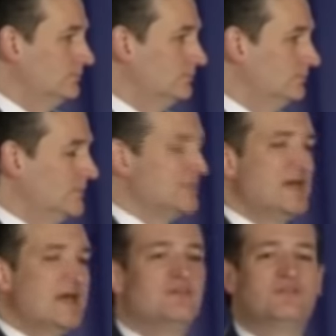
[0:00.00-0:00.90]
that
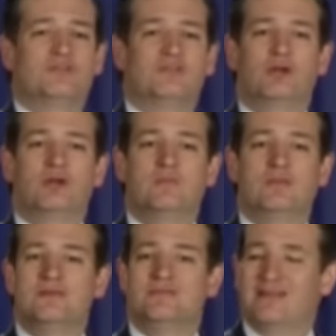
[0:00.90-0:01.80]
they have
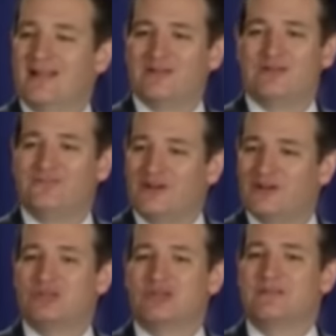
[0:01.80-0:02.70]
determined that their
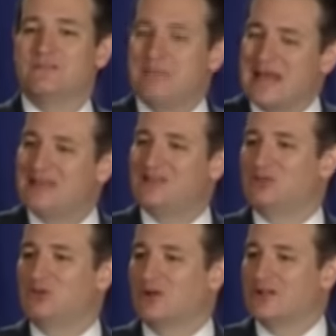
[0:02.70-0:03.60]
devotion to
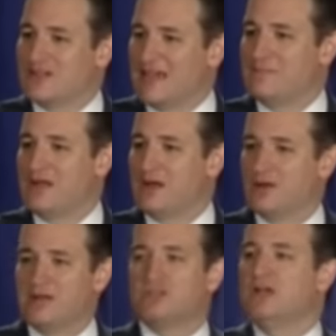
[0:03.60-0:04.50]
mandatory gay
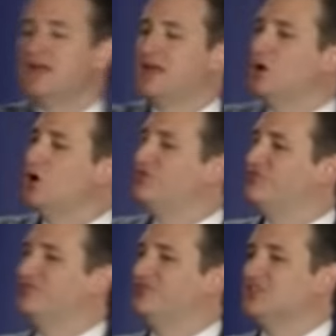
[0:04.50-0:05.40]
marriage in all
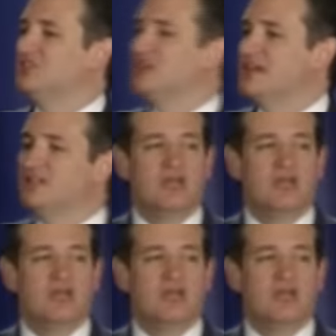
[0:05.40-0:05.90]
50 states